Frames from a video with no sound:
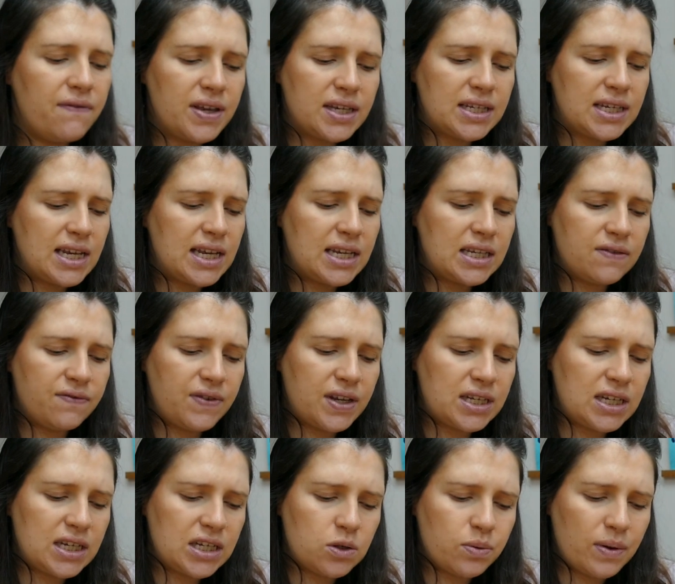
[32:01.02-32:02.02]
this
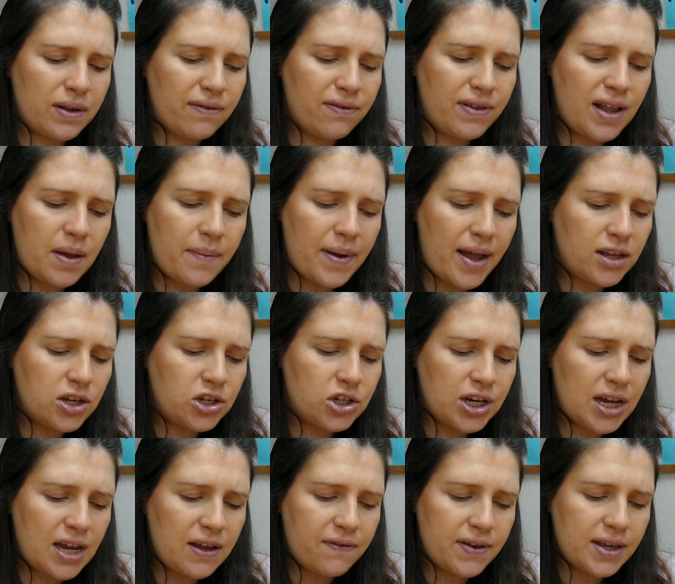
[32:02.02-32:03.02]
is twin flame
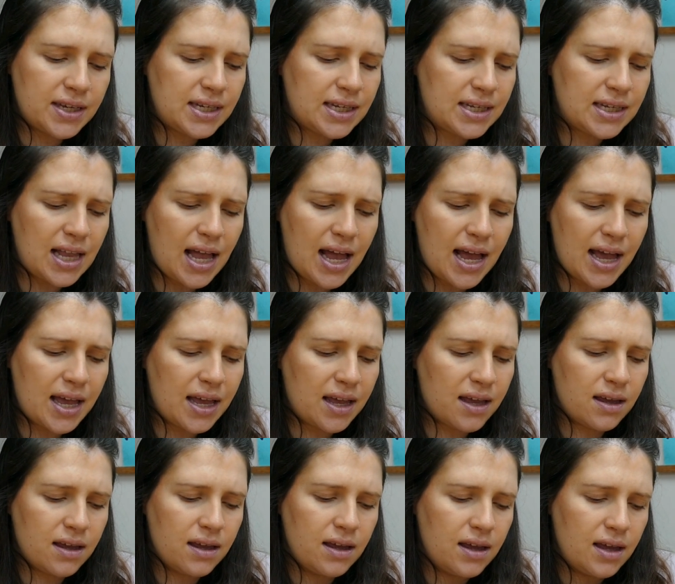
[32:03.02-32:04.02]
energy. This is,
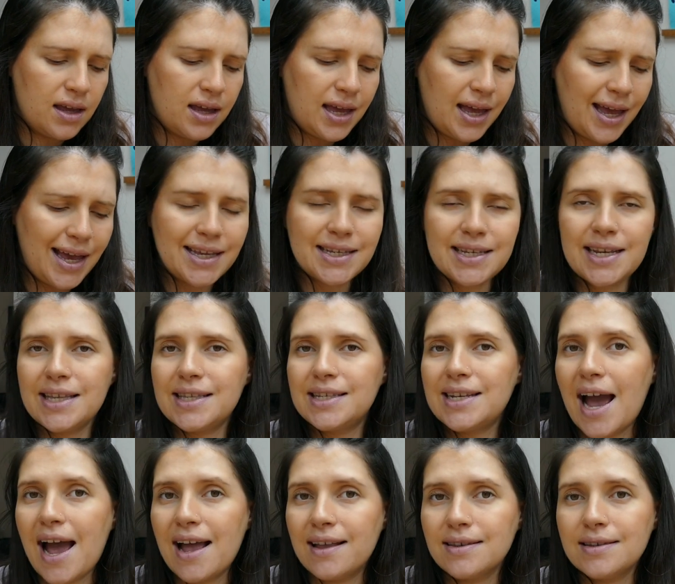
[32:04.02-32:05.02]
like, it's
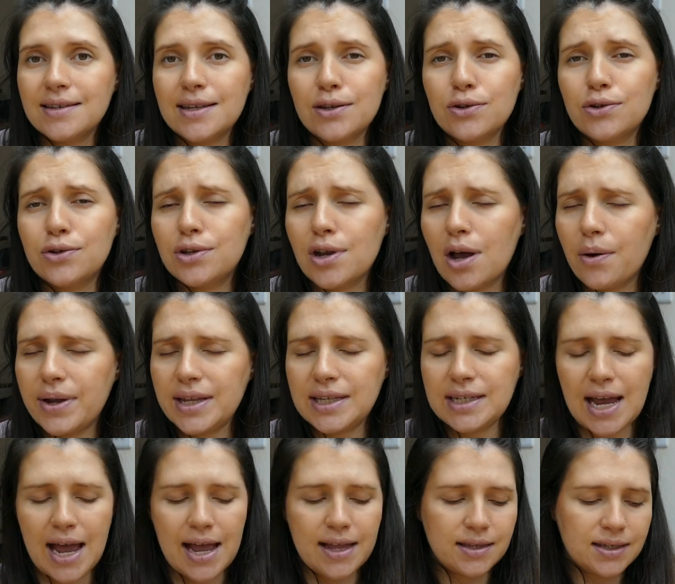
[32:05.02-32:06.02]
intense. It's so
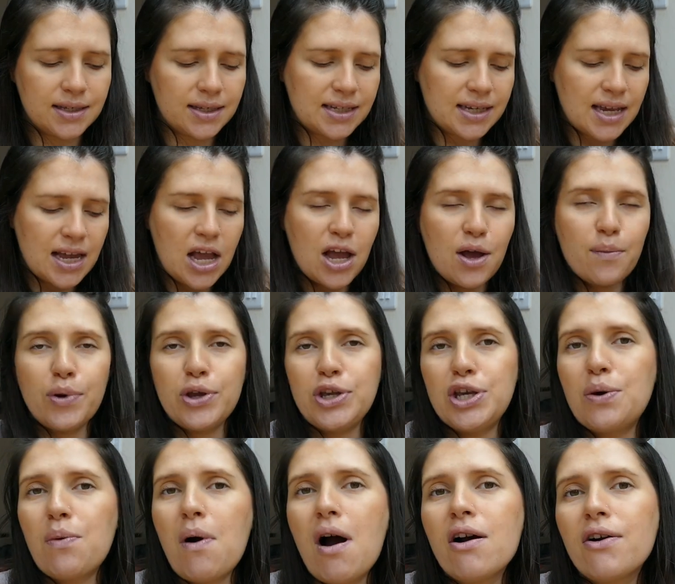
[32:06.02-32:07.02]
intense. But
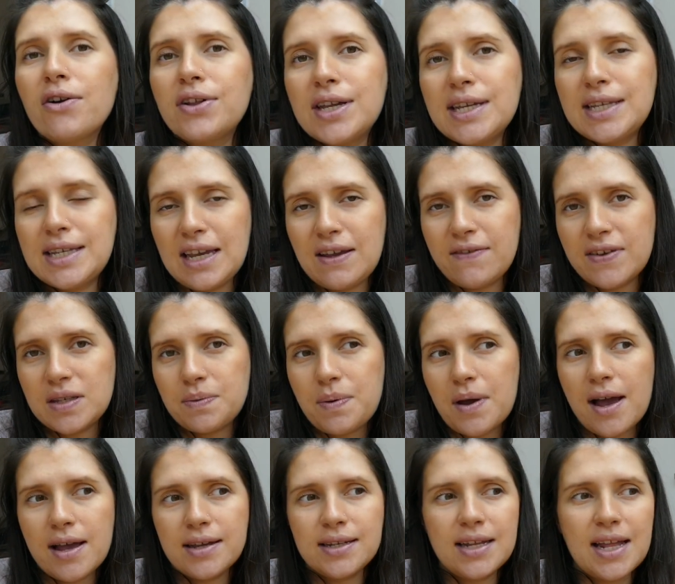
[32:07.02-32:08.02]
you are going to see this
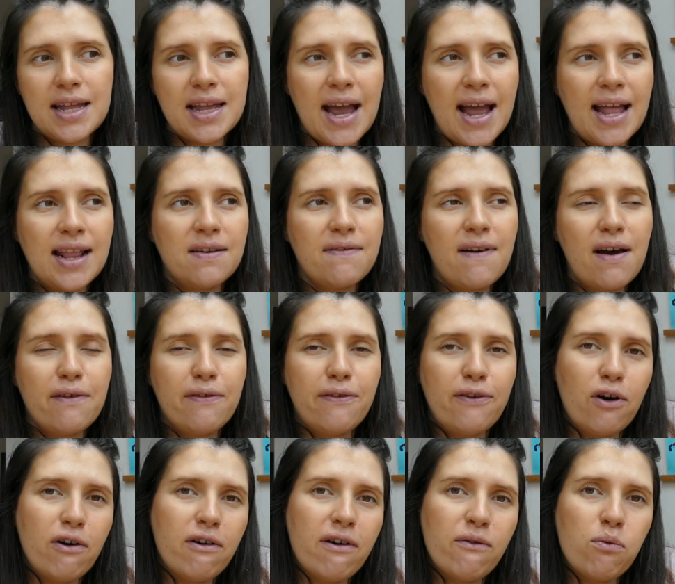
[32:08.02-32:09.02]
person again in that
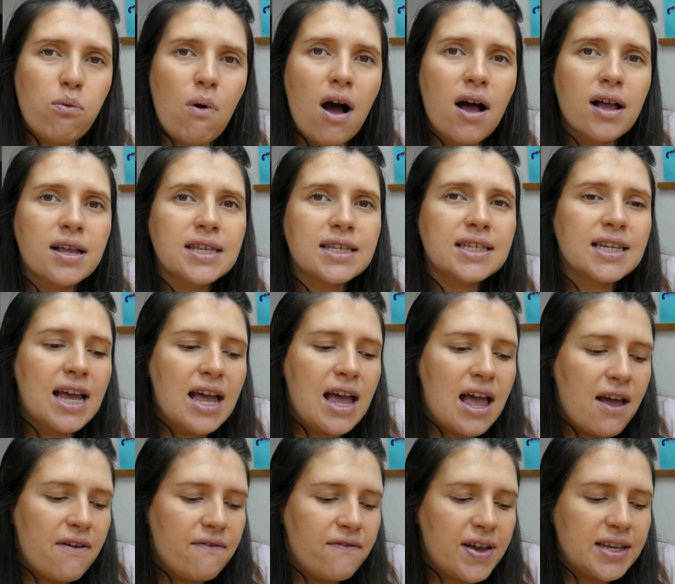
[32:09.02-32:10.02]
Four of Wands.
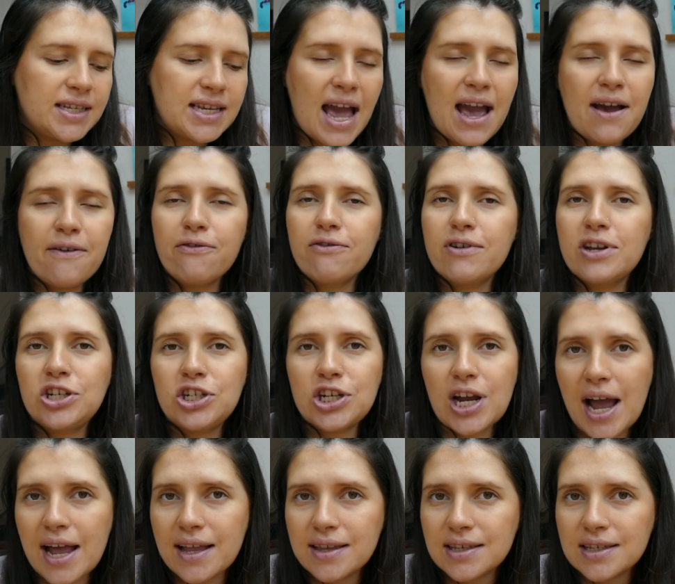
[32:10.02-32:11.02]
There's every
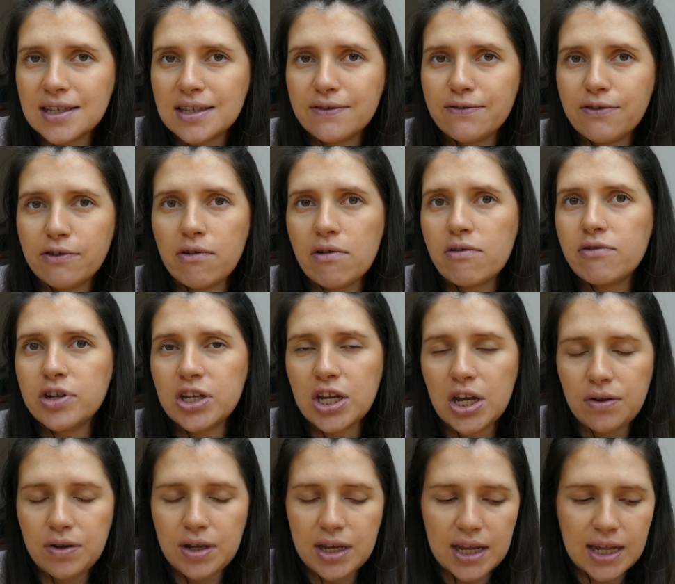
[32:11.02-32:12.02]
chance for a
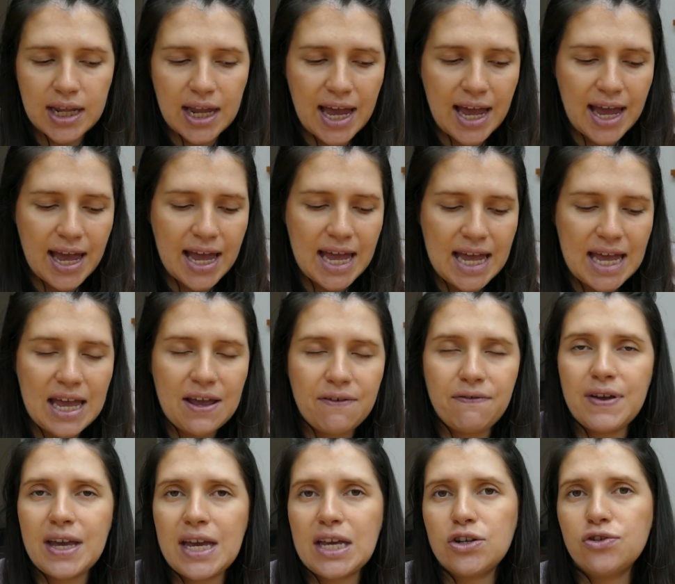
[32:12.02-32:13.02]
reunion here
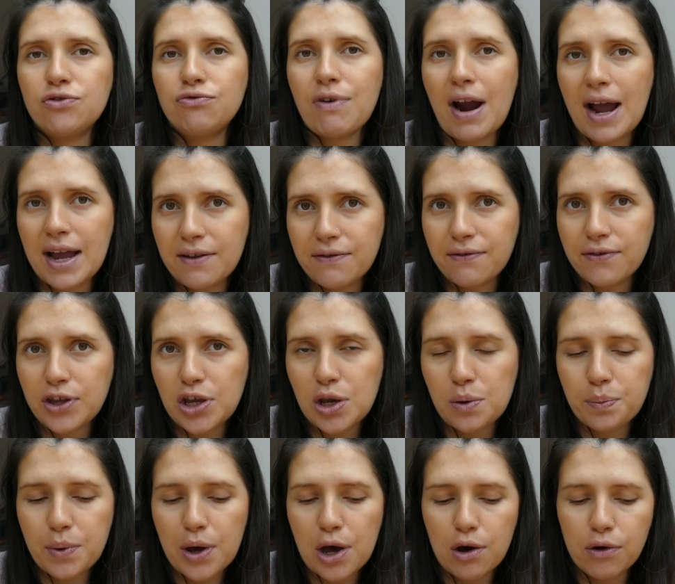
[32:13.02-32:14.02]
if it is right for you
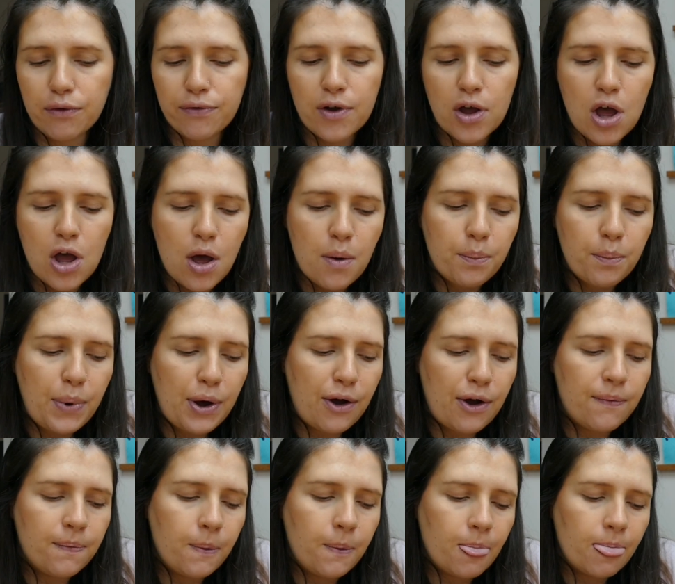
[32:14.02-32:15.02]
both.
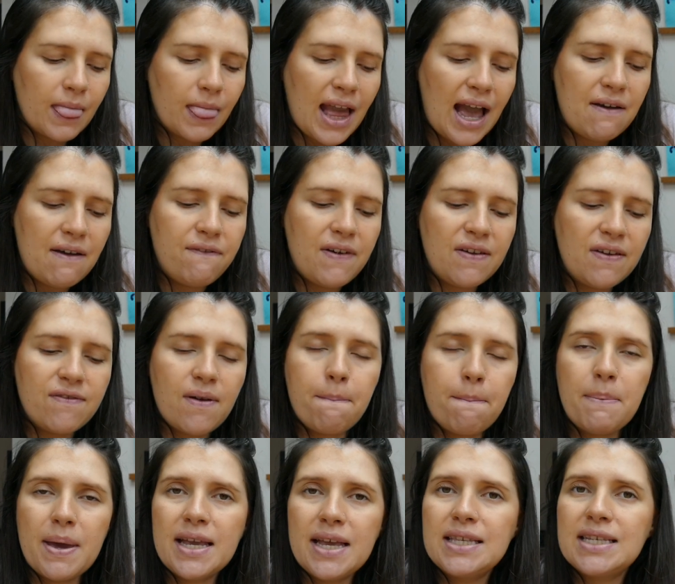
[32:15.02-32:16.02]
But I think the
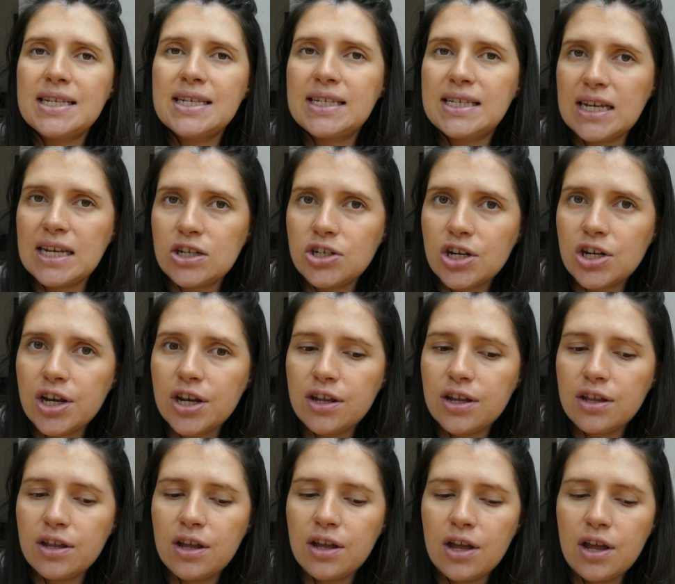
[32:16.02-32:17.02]
big
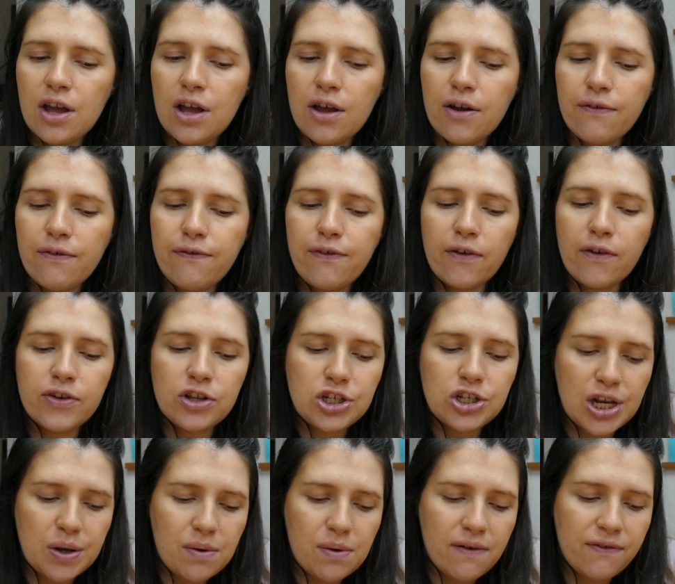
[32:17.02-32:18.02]
decision for the
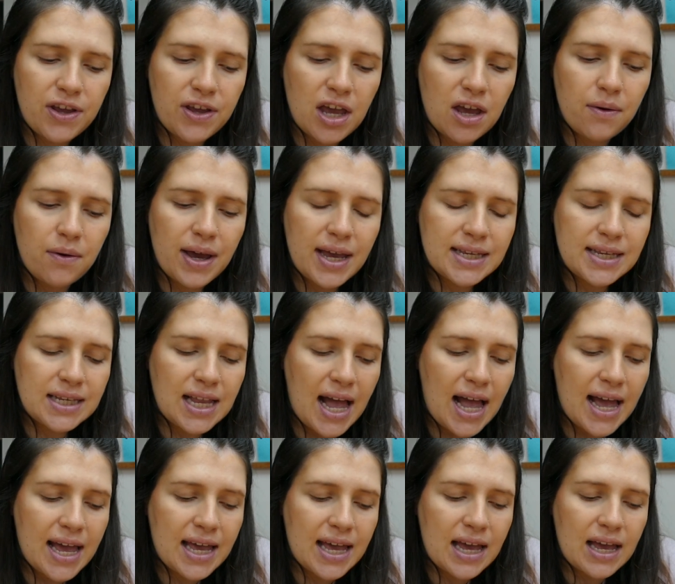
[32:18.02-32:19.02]
two of you is,
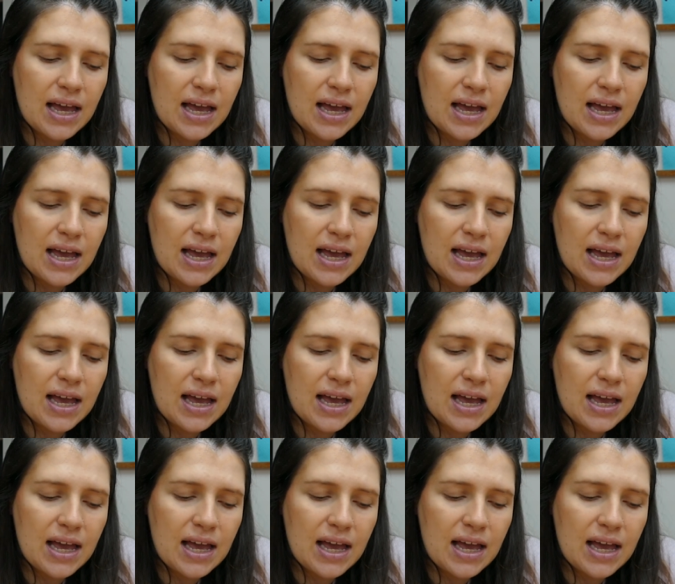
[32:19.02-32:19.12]
like,